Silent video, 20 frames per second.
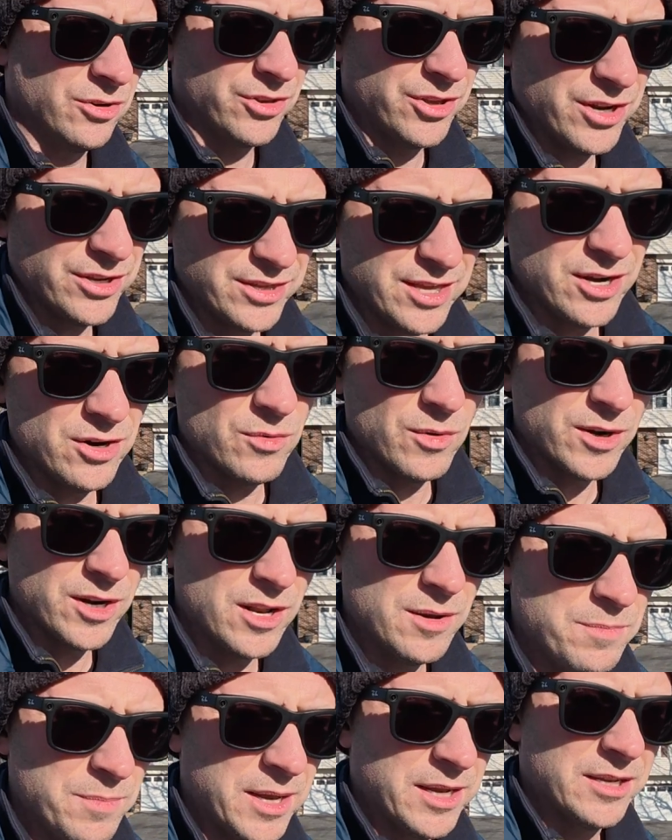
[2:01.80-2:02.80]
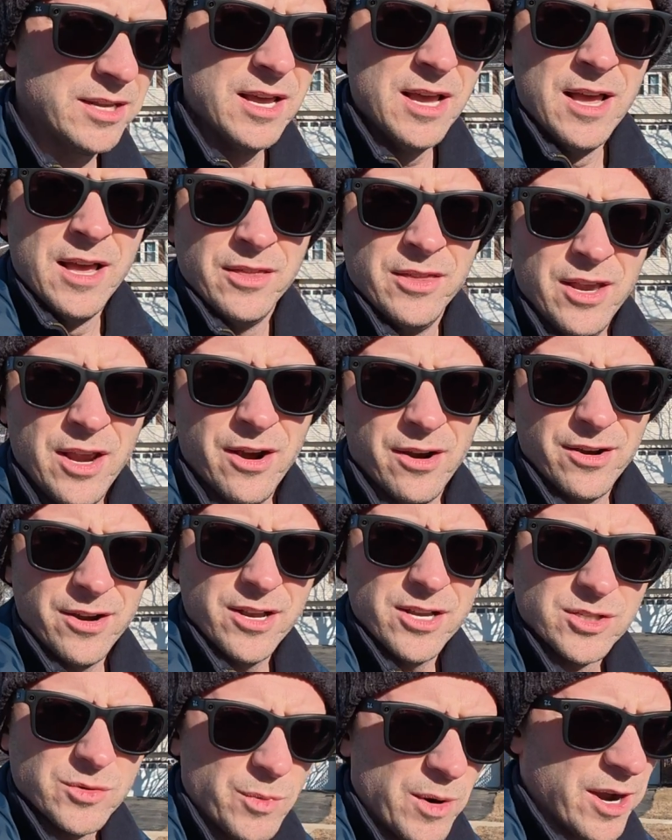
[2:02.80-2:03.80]
You know, they don't want to admit the
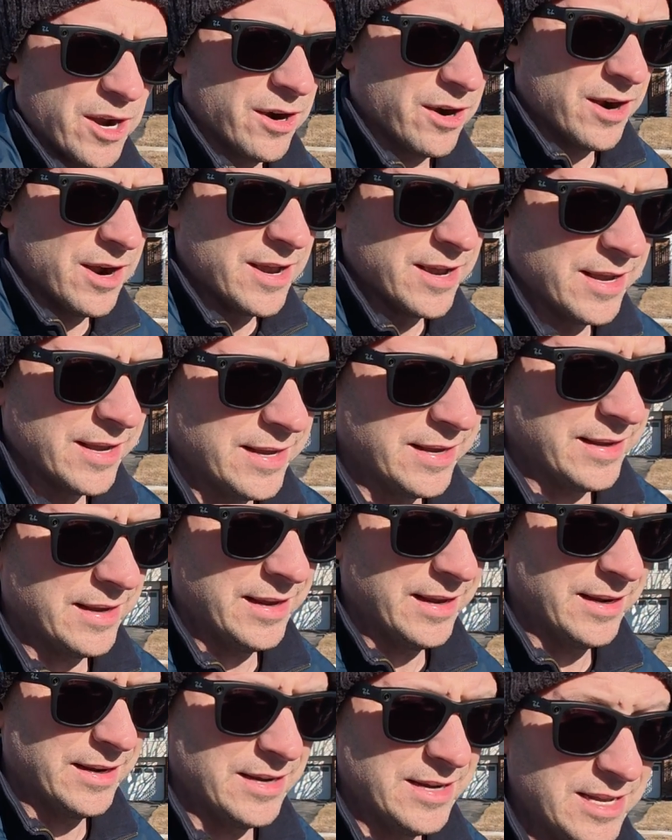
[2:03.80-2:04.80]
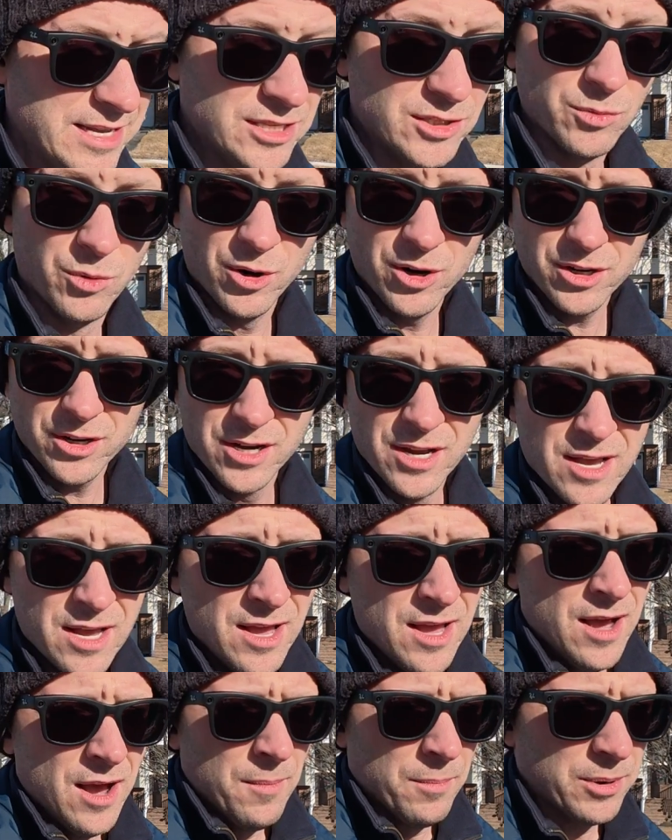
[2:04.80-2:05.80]
areas where it needs work,
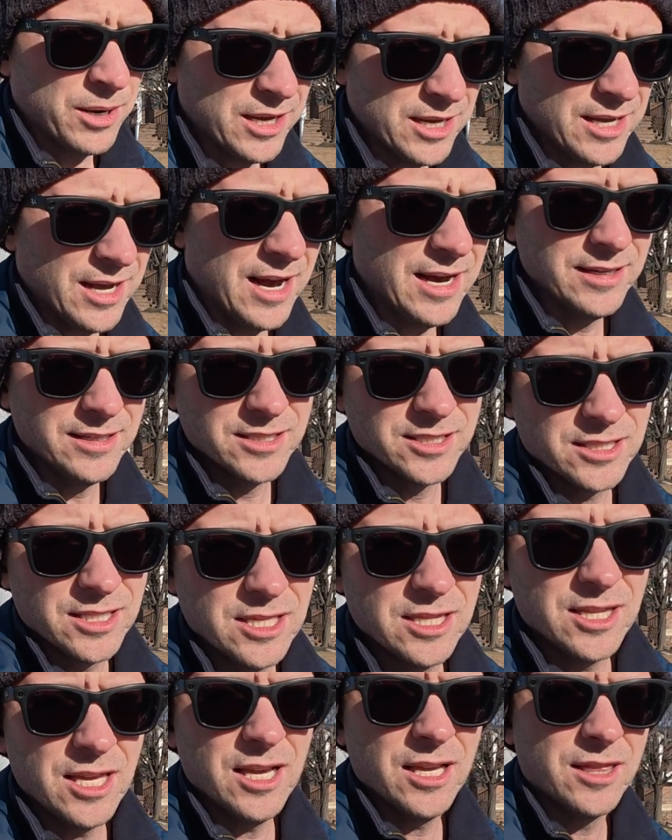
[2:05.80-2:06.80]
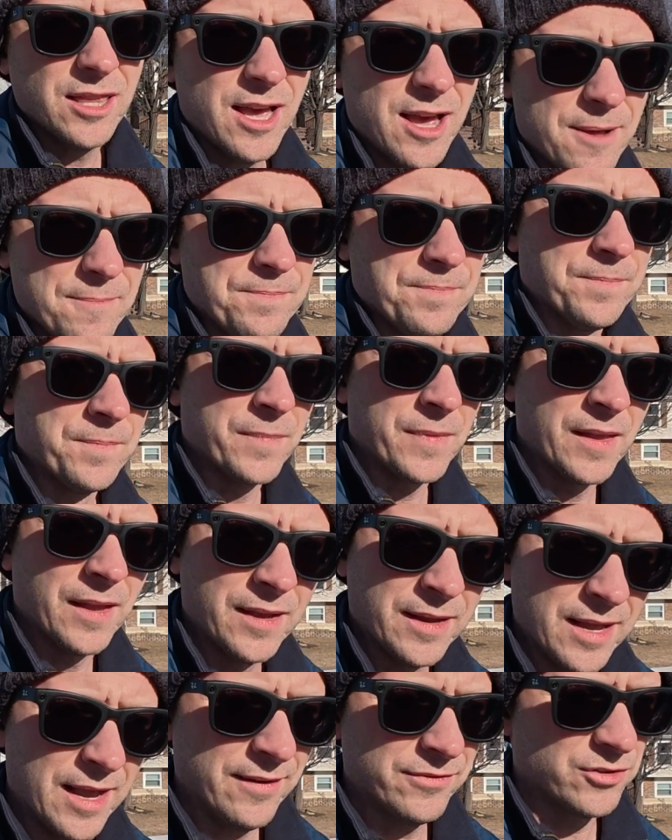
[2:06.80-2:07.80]
but I honestly think that
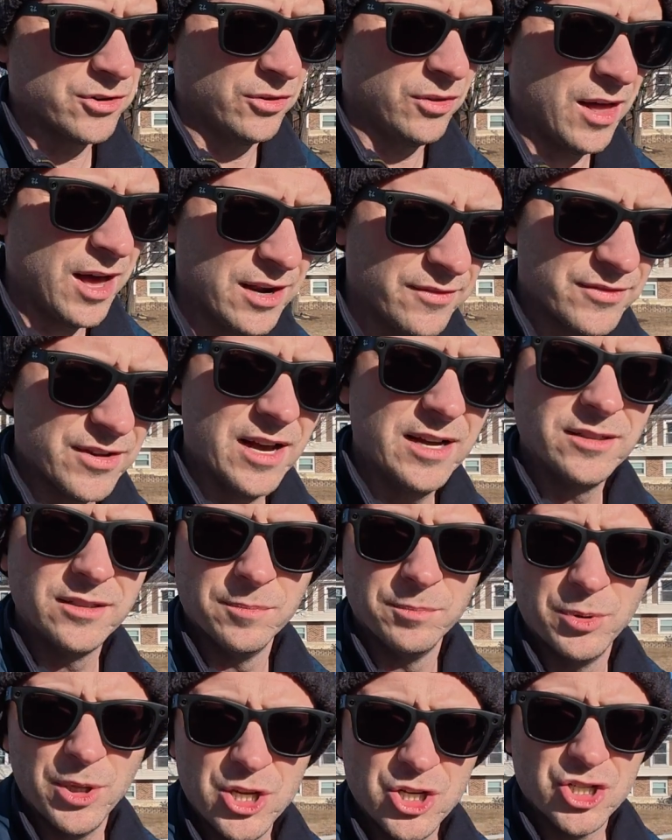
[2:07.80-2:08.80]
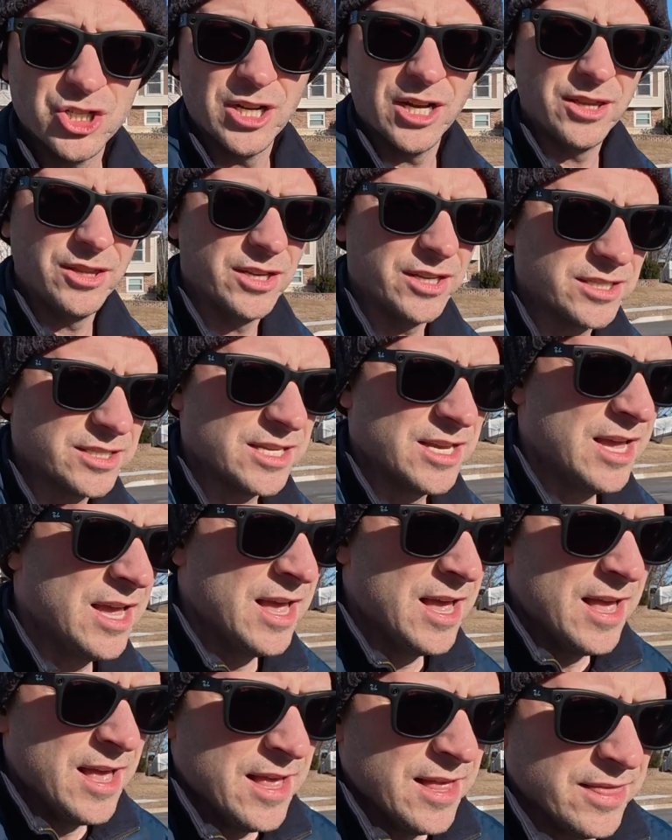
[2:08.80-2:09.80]
after a lot of contemplation on this,
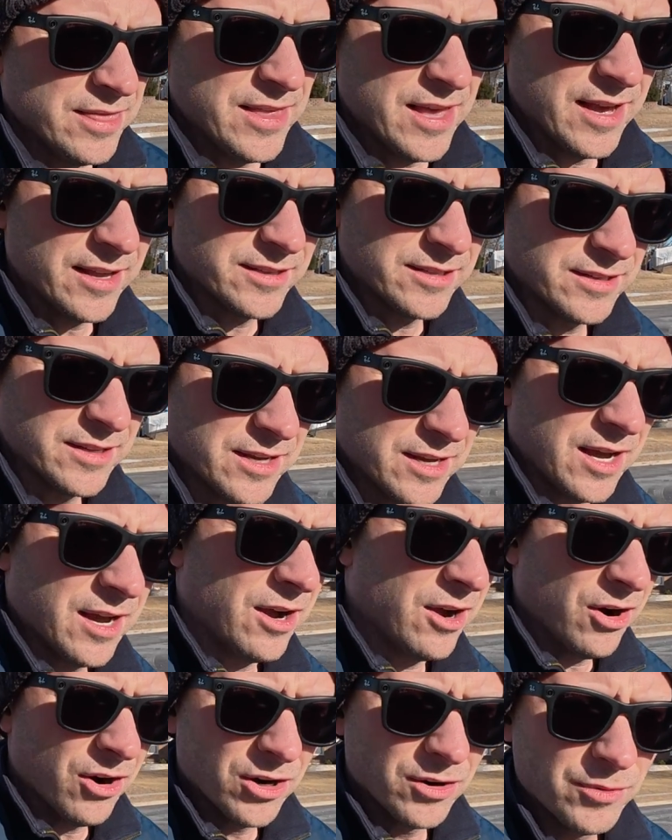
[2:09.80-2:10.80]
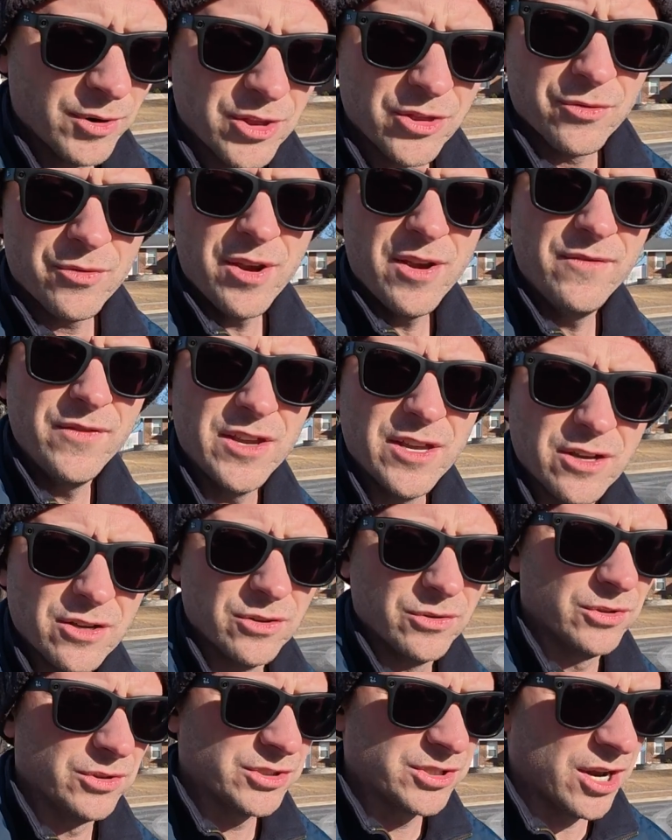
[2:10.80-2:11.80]
that Hardware 3
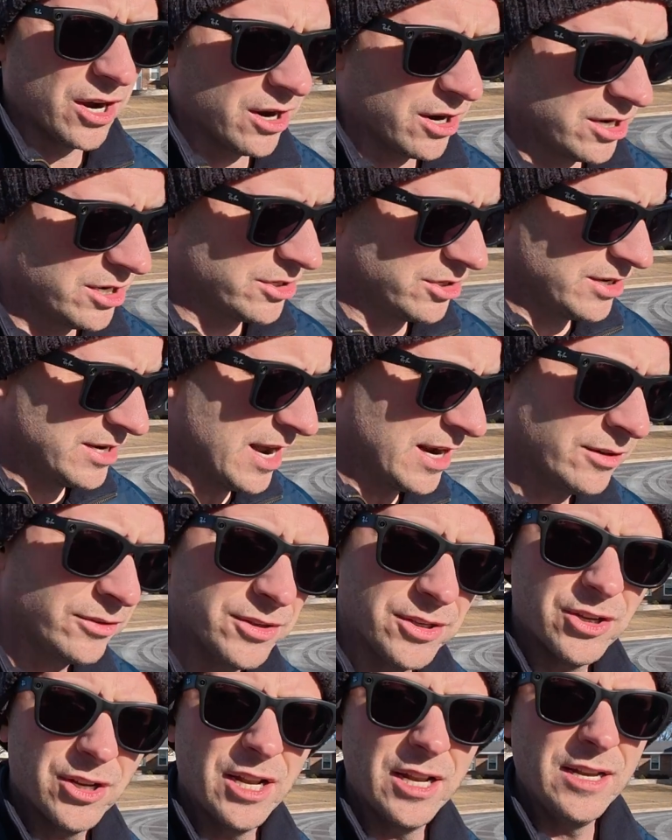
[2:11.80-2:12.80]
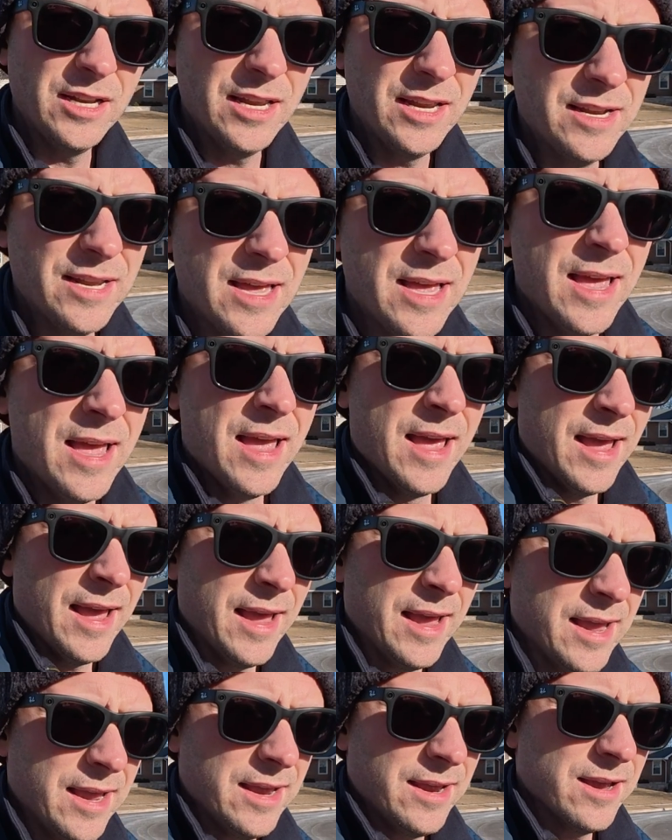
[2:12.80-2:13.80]
vehicles are not only going to need
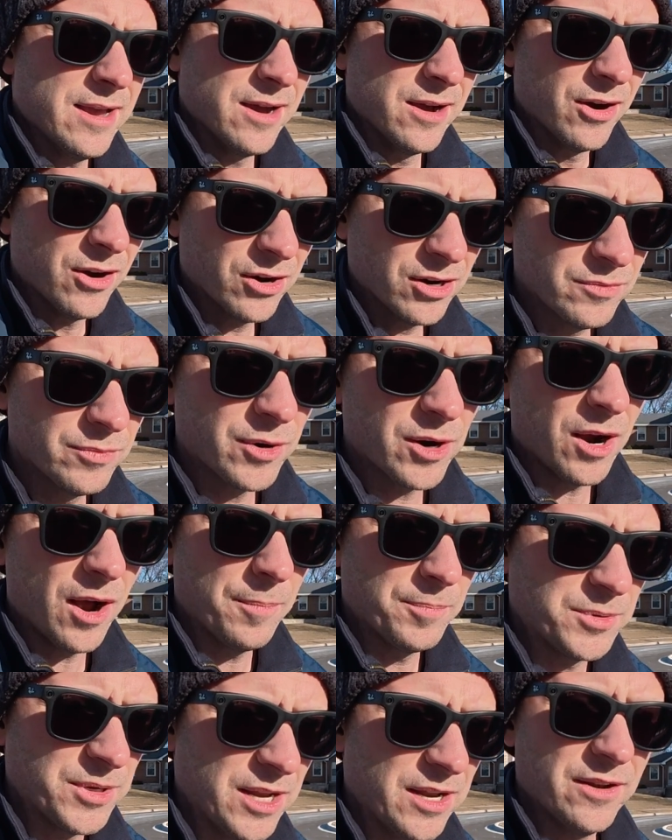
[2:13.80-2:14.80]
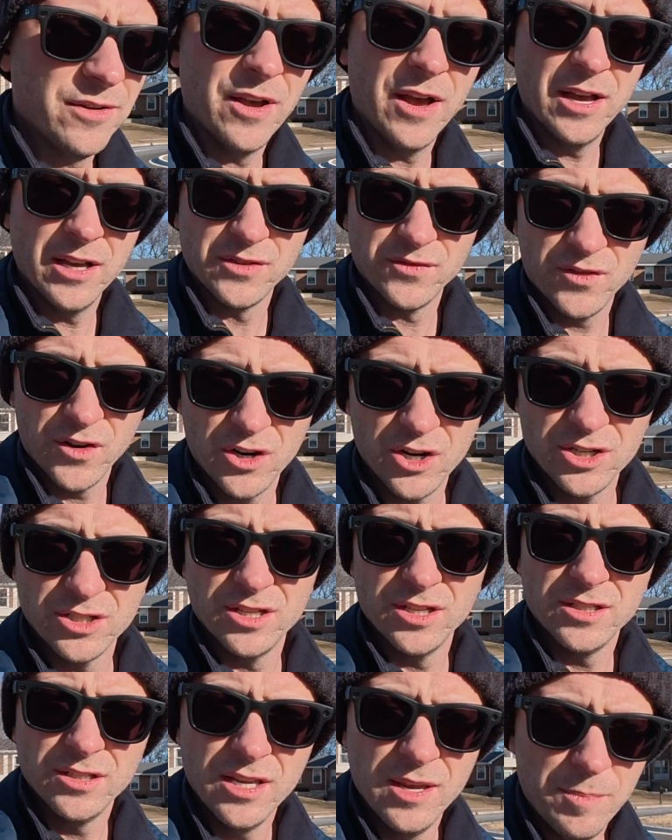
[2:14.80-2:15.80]
a hardware update as far
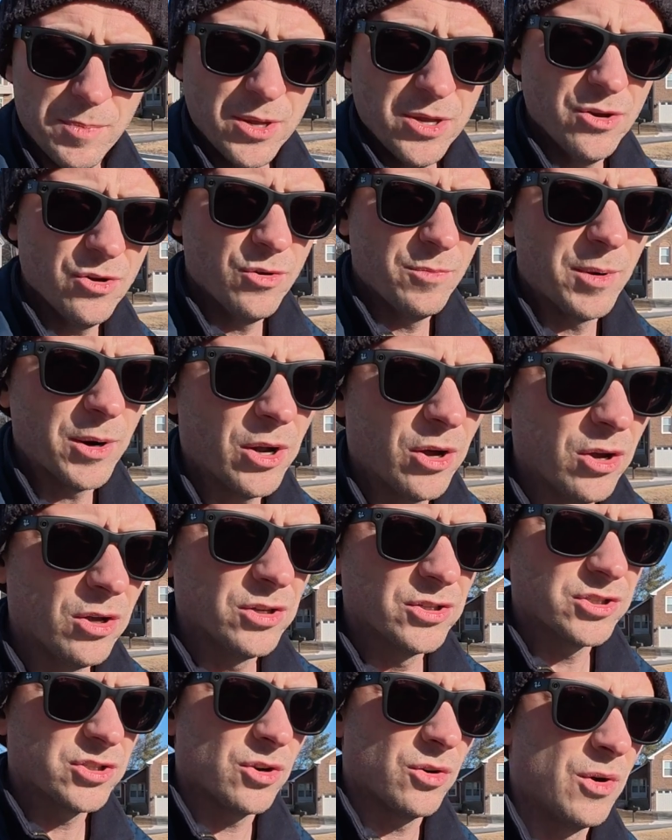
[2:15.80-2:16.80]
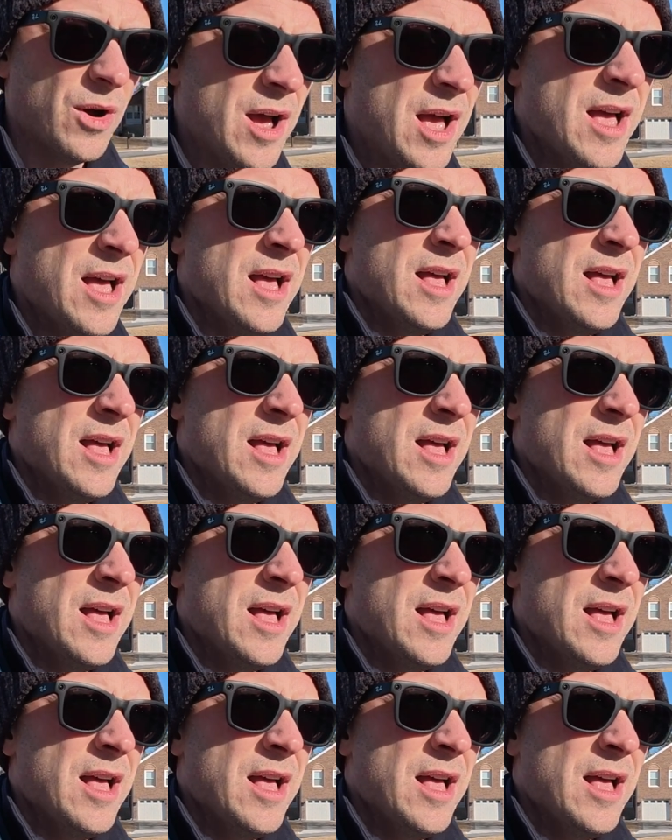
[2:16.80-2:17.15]
as the CPU, but also